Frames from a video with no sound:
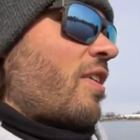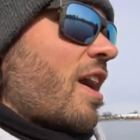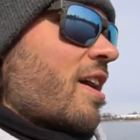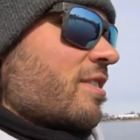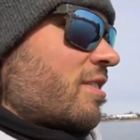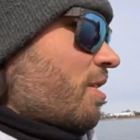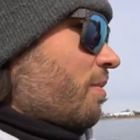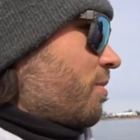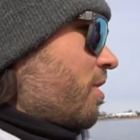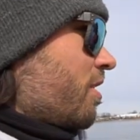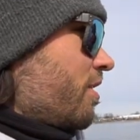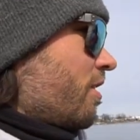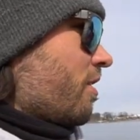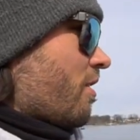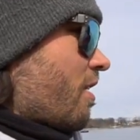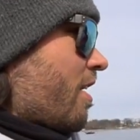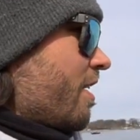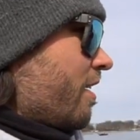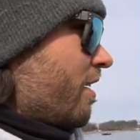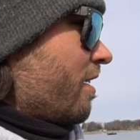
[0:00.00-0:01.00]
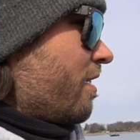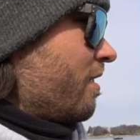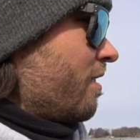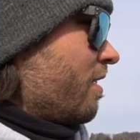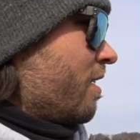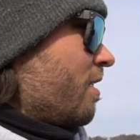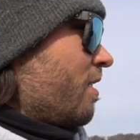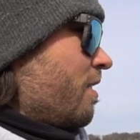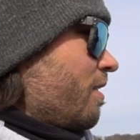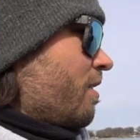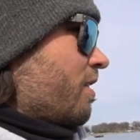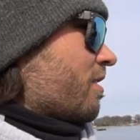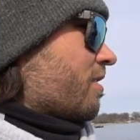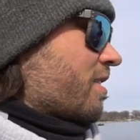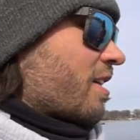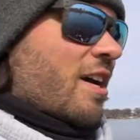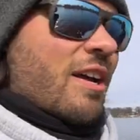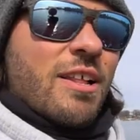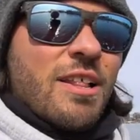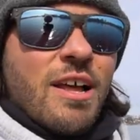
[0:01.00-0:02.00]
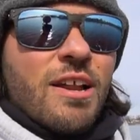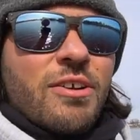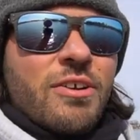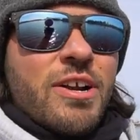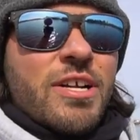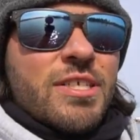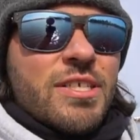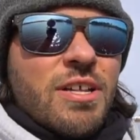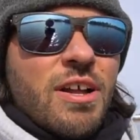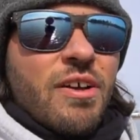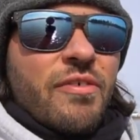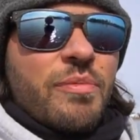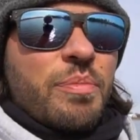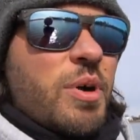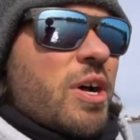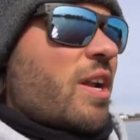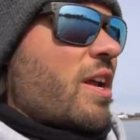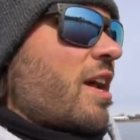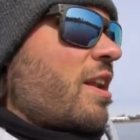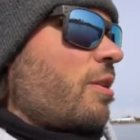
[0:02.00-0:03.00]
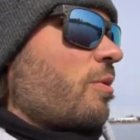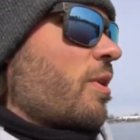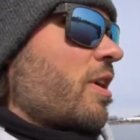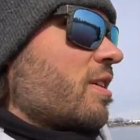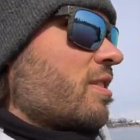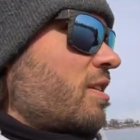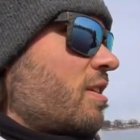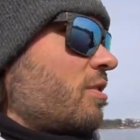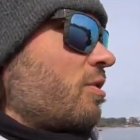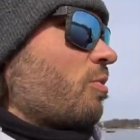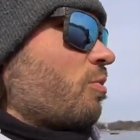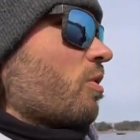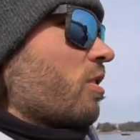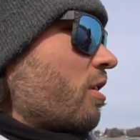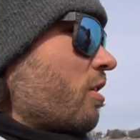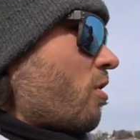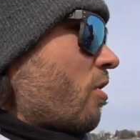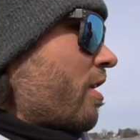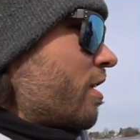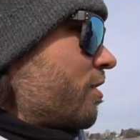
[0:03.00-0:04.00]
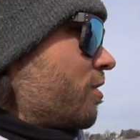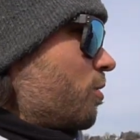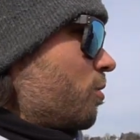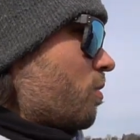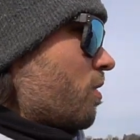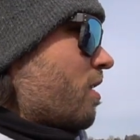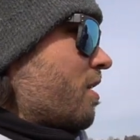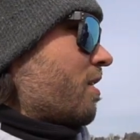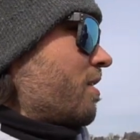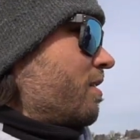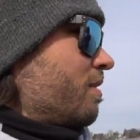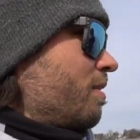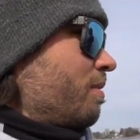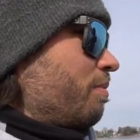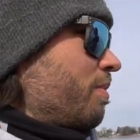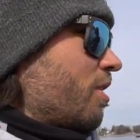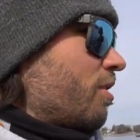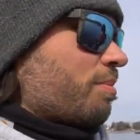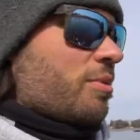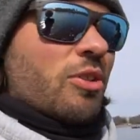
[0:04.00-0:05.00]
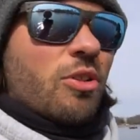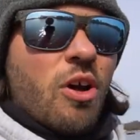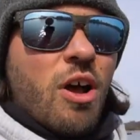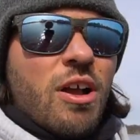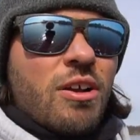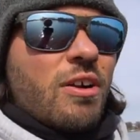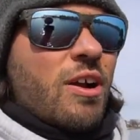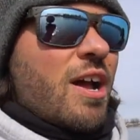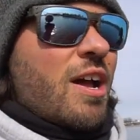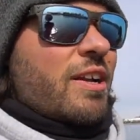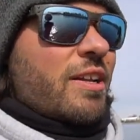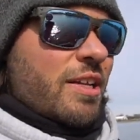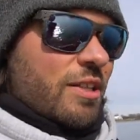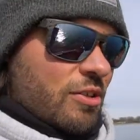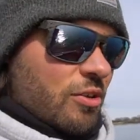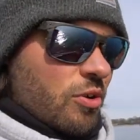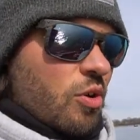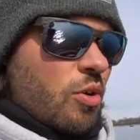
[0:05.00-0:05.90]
find something you like because they got a lot of great stuff. But anyways, we're going to uh, pick up the long rod, get the